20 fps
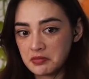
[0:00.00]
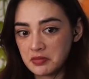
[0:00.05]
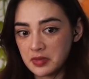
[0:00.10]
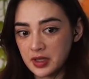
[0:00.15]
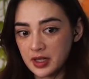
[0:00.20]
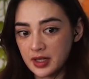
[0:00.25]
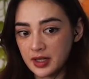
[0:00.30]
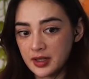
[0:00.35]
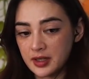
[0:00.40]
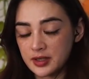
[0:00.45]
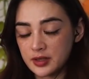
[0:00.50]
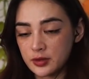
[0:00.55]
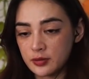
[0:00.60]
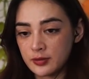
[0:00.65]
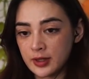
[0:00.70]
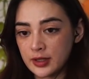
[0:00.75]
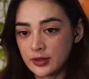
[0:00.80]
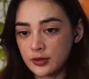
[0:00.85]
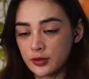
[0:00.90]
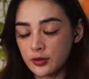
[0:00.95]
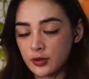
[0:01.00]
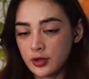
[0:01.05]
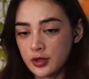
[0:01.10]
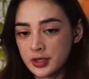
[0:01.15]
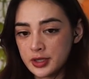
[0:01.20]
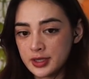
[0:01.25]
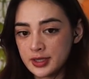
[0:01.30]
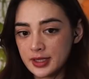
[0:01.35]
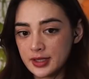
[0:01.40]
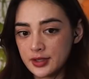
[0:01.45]
Okay, there's a red
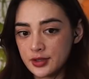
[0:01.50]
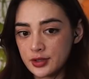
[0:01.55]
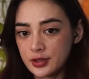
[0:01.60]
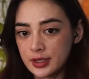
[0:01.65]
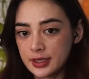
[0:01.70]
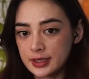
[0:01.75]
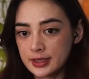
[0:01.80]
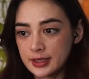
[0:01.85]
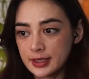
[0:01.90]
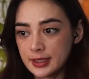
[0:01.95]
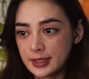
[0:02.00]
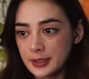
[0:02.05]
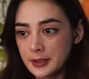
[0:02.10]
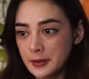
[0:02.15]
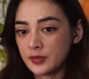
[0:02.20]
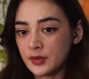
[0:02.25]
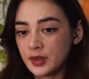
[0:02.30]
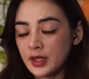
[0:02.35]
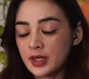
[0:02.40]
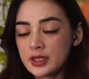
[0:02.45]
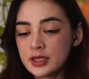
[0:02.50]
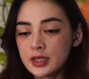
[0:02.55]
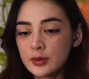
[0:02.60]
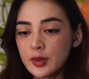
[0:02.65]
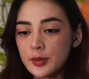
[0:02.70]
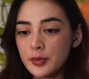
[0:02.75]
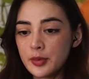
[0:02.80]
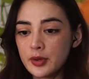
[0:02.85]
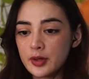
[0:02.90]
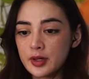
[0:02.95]
cross. Interesting. Can someone
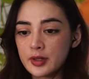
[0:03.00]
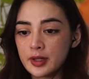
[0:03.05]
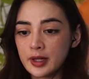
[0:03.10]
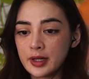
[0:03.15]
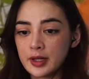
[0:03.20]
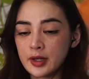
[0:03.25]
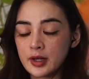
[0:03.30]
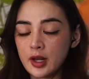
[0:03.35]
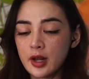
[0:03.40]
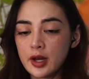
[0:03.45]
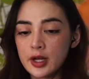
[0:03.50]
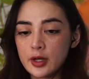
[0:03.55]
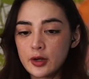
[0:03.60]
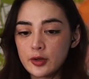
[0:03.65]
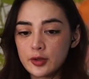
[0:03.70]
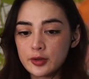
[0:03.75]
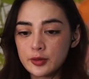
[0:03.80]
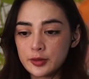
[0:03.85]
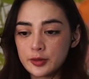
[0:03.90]
put a, like a light on or